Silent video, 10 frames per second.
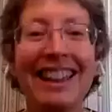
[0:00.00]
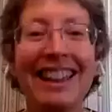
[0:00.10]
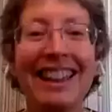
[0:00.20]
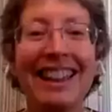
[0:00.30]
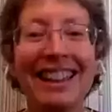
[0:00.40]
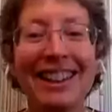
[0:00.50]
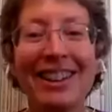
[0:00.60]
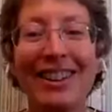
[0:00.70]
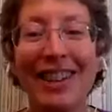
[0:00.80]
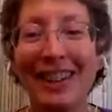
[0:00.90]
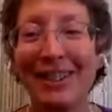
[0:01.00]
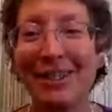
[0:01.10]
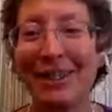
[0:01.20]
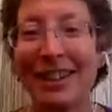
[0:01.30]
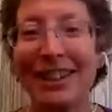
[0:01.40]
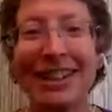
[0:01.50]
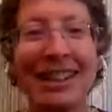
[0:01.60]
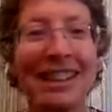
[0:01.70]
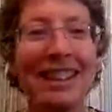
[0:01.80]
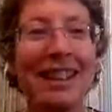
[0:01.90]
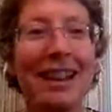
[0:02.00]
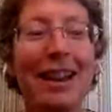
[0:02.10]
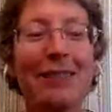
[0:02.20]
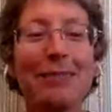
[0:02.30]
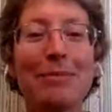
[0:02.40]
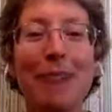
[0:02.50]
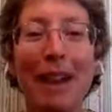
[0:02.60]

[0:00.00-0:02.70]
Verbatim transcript: Uh, hello, everyone. Um,